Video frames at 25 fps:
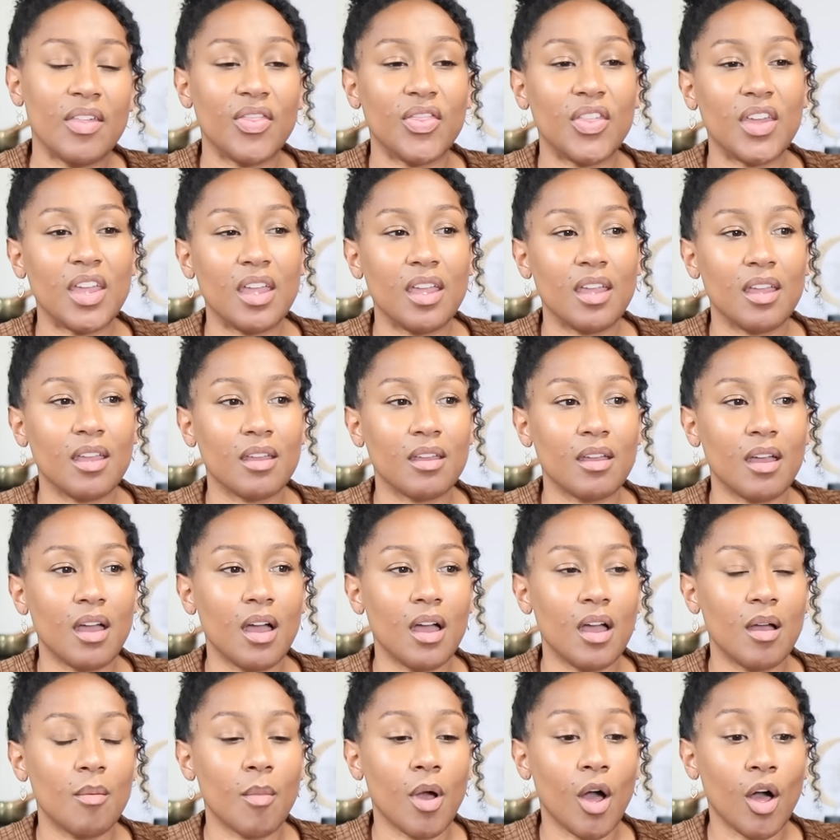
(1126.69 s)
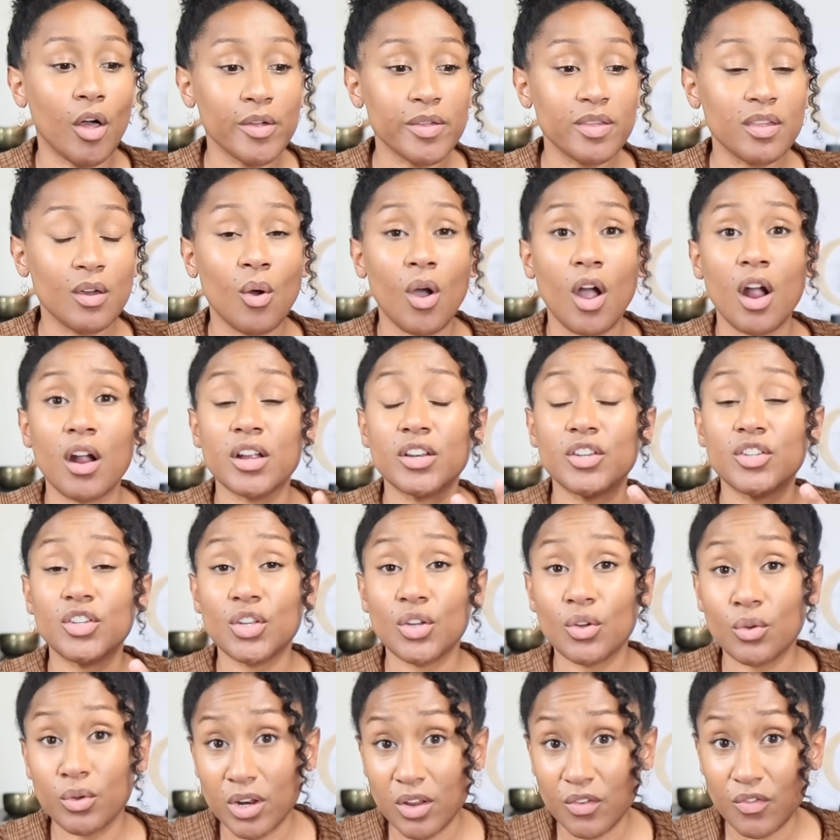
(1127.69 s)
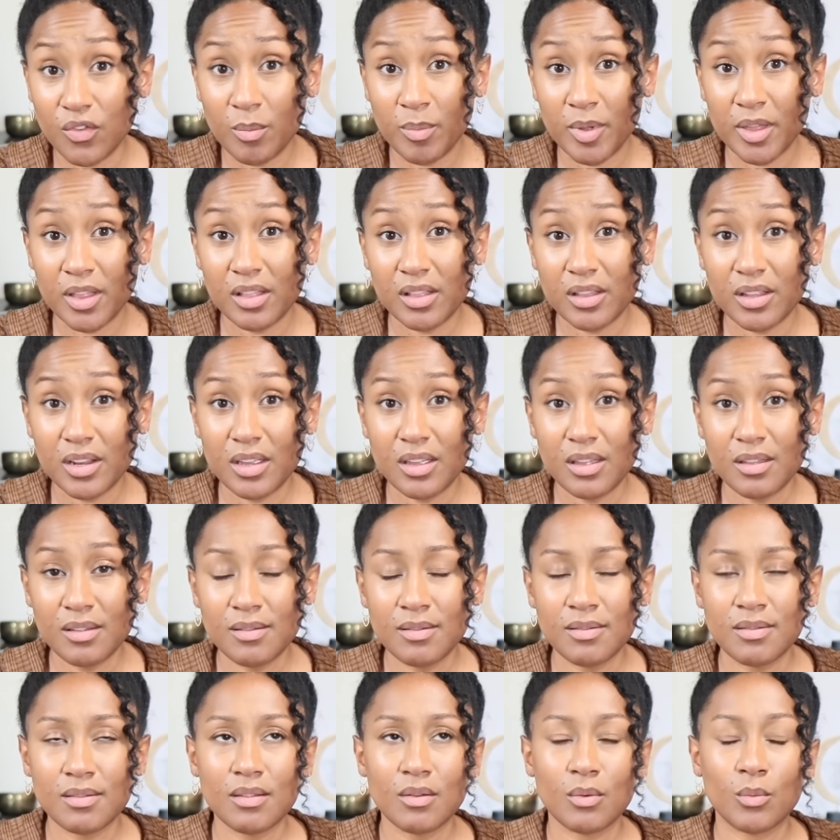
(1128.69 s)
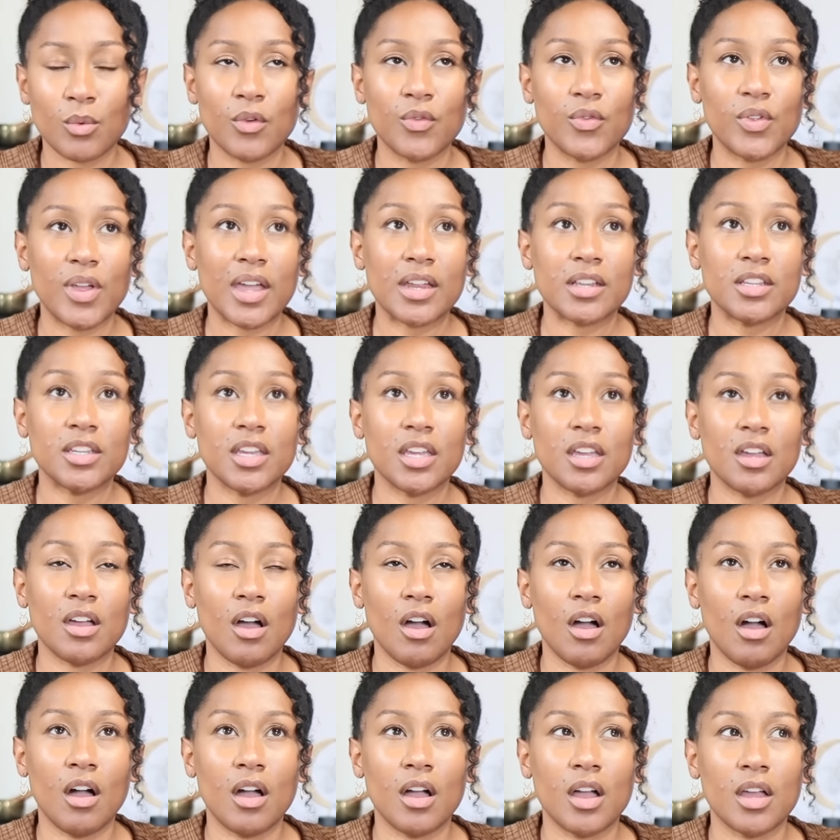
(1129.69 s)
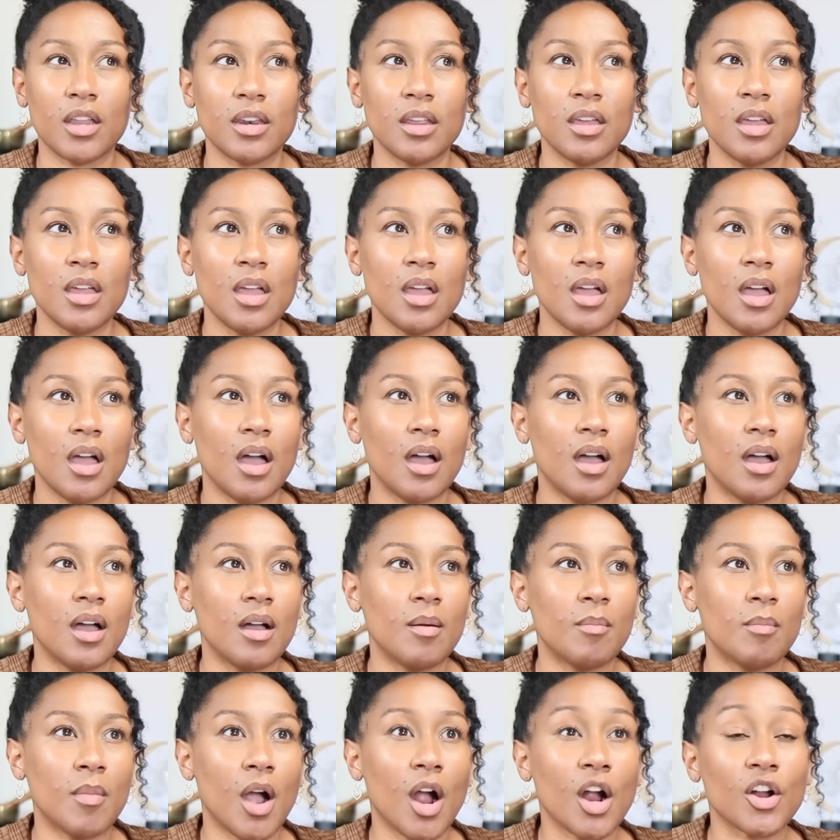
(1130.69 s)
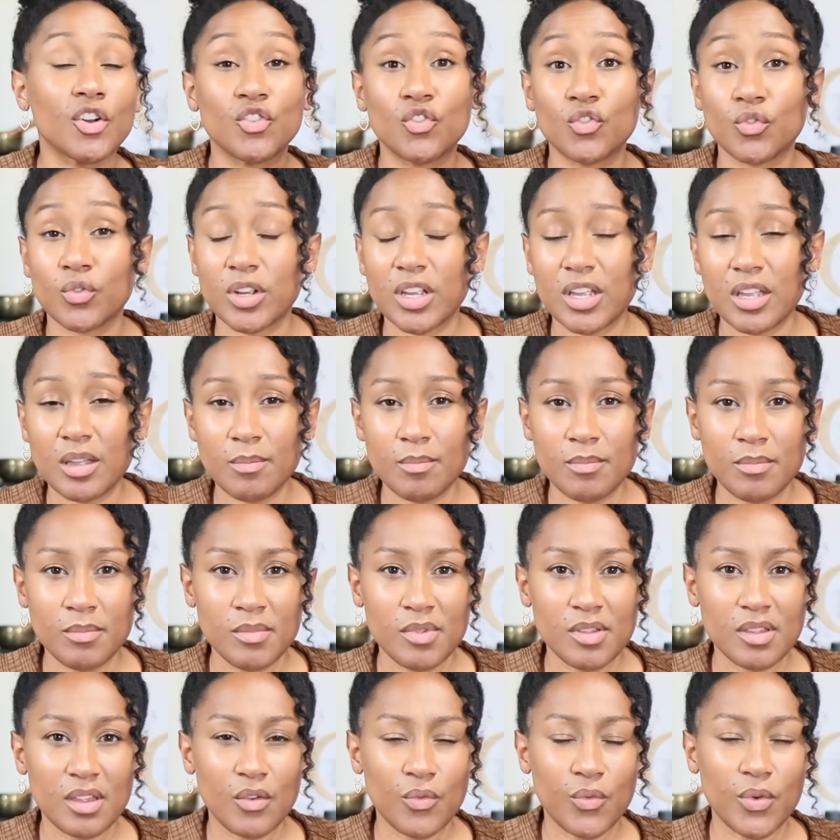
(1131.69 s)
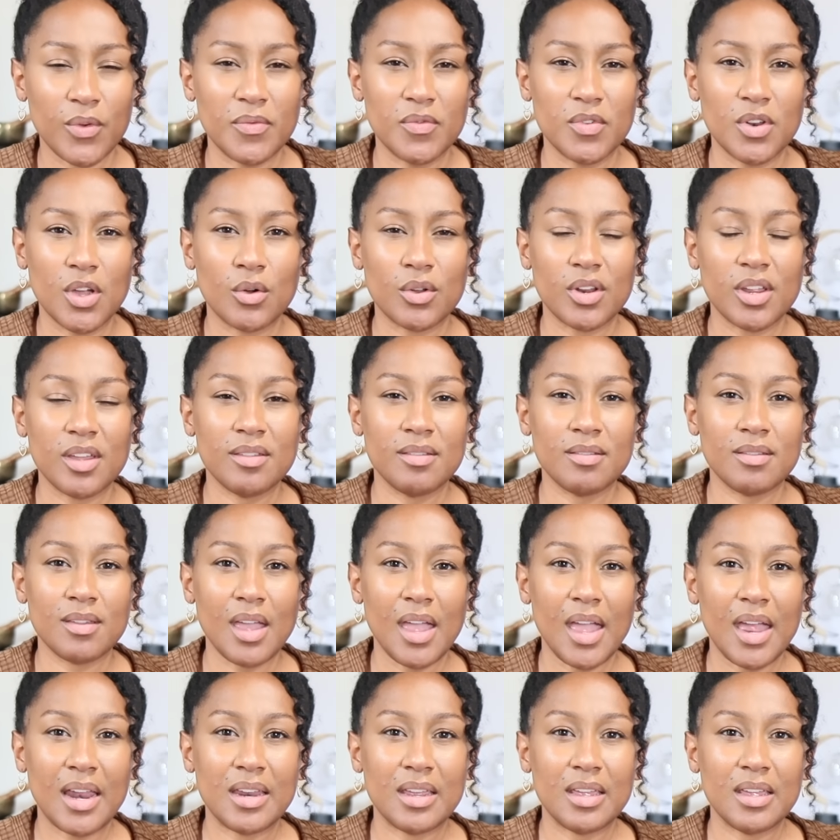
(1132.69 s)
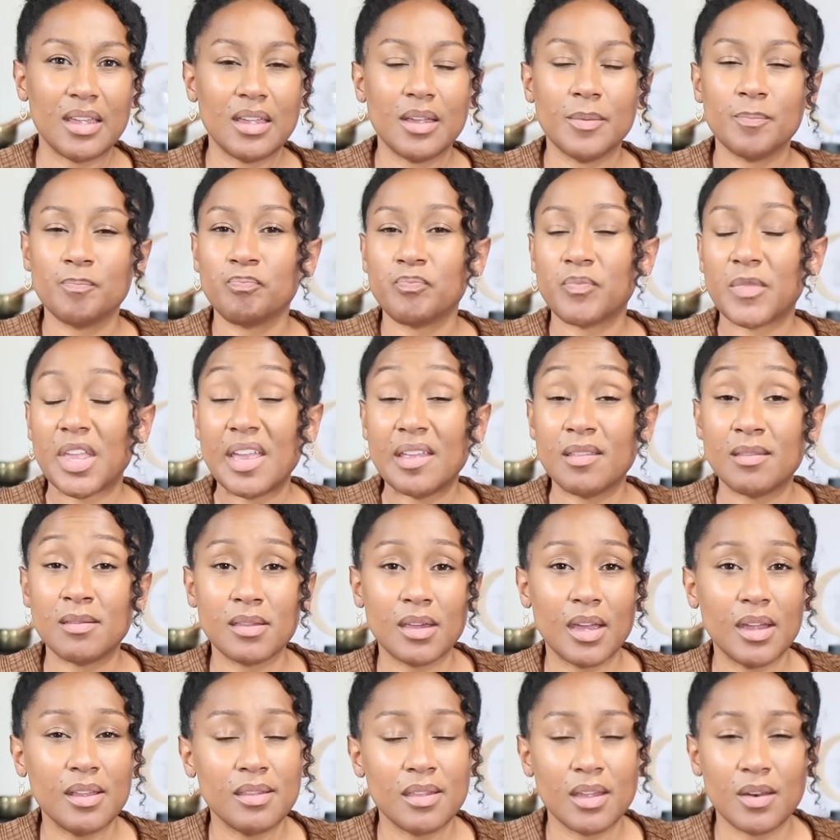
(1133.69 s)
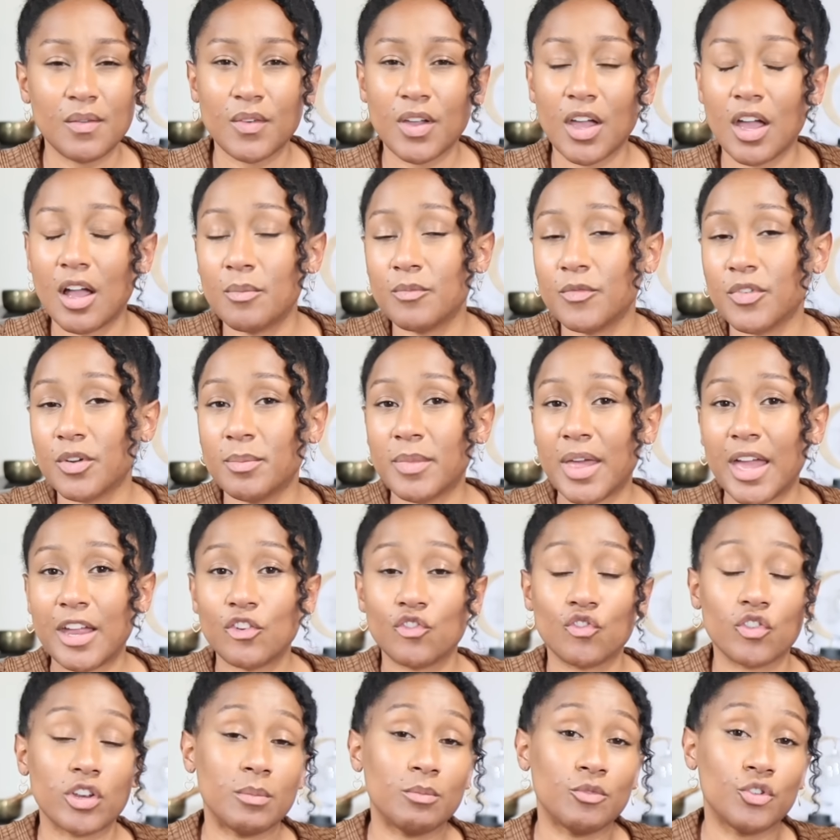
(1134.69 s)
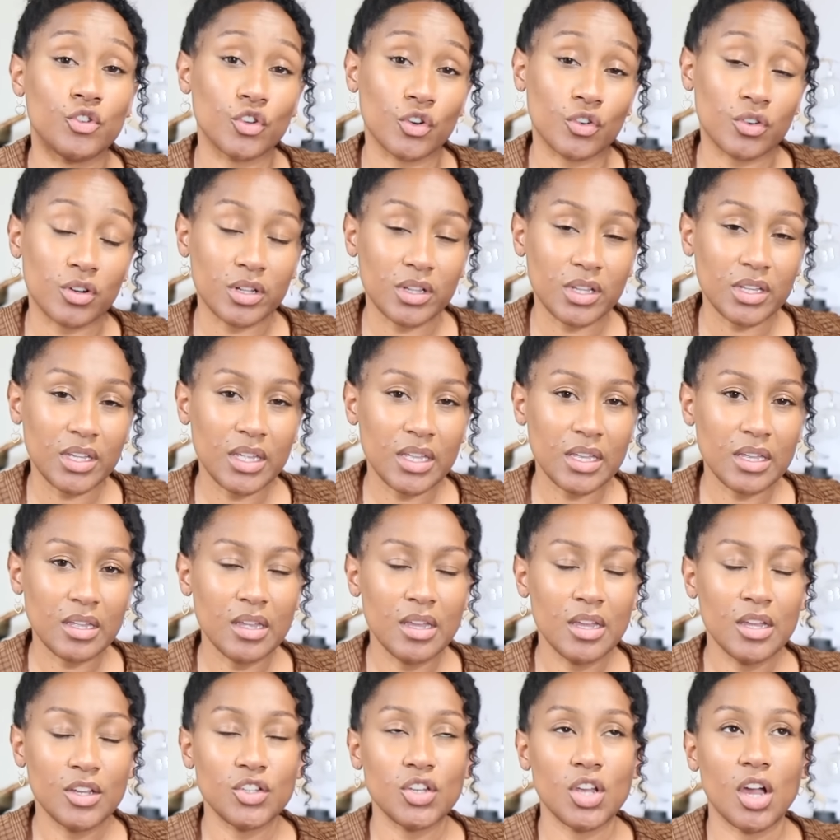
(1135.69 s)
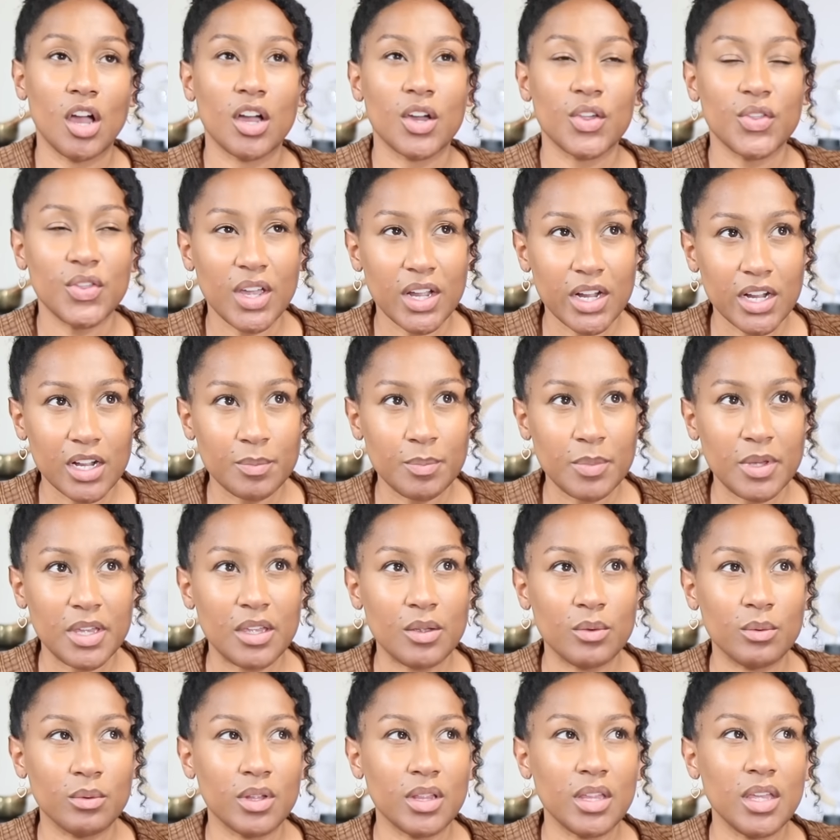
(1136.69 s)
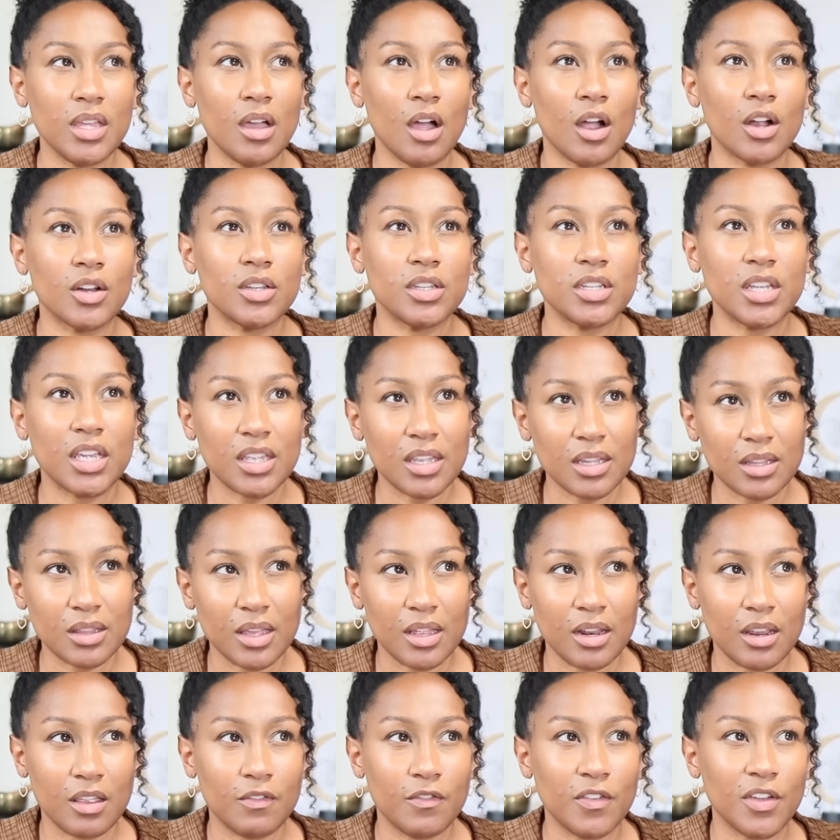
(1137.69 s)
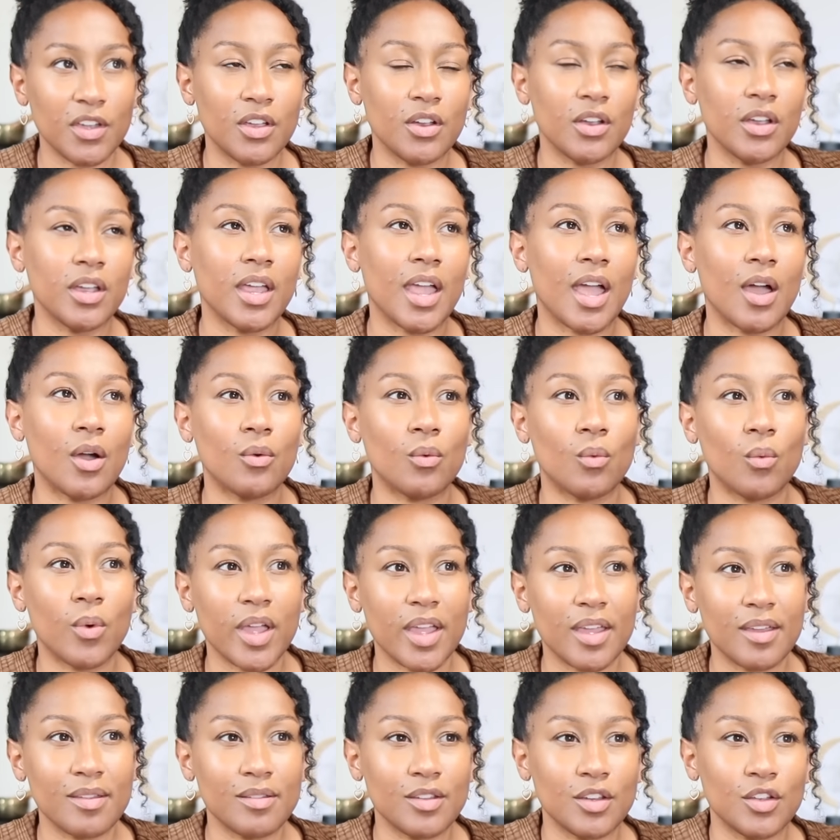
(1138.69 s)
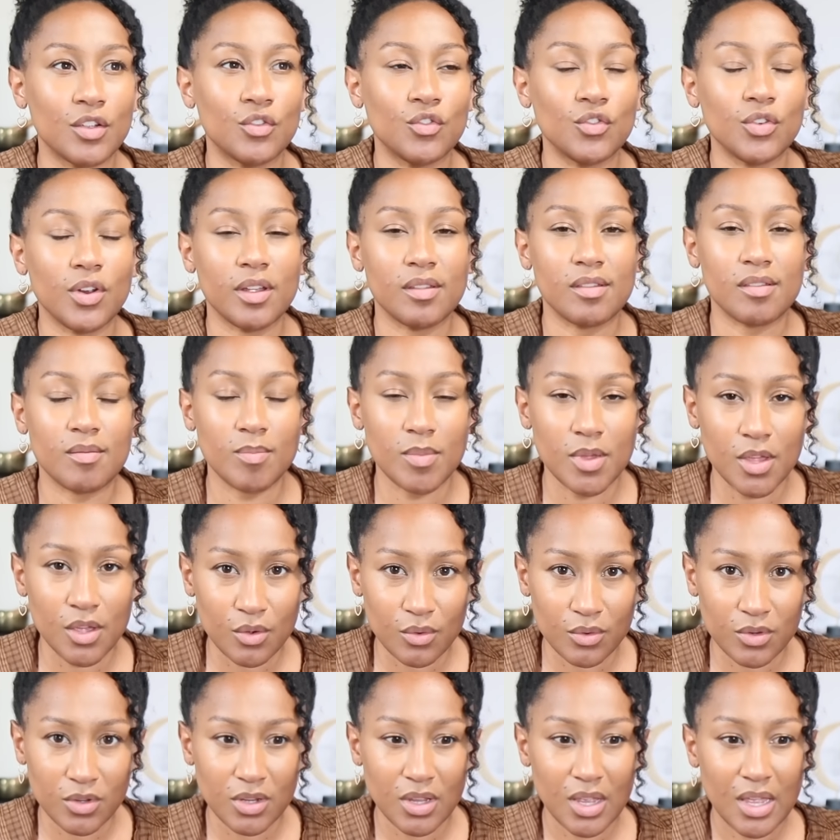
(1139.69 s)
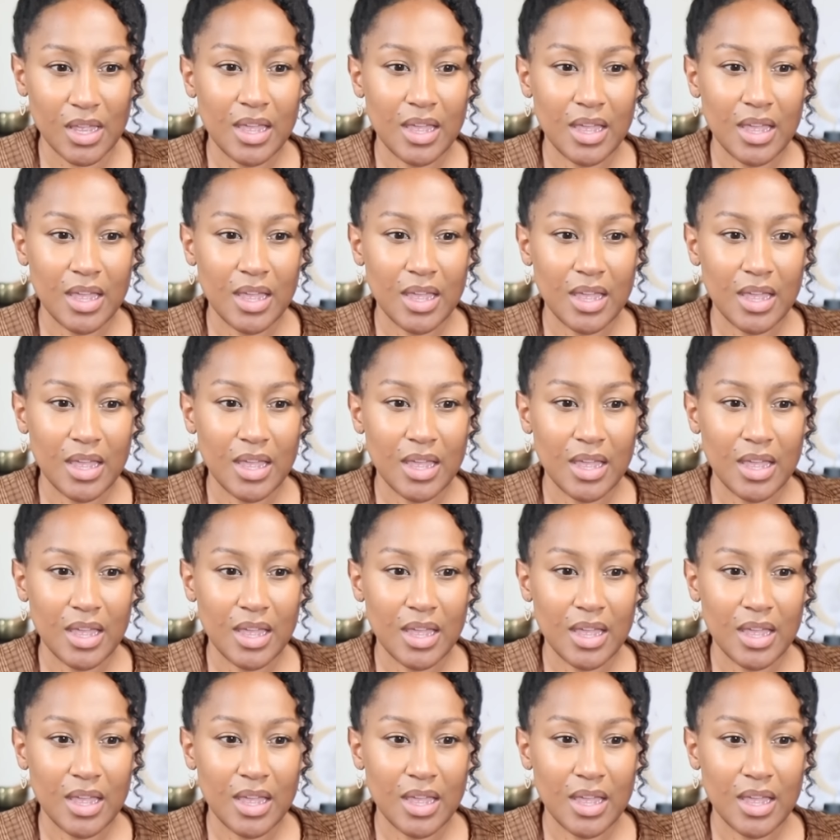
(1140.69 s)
Also our intuitive abilities, reflecting on our dreams. If we've noticed any insights that have come from that, dream journaling, talk therapy, really articulating, figuring out ways to transmute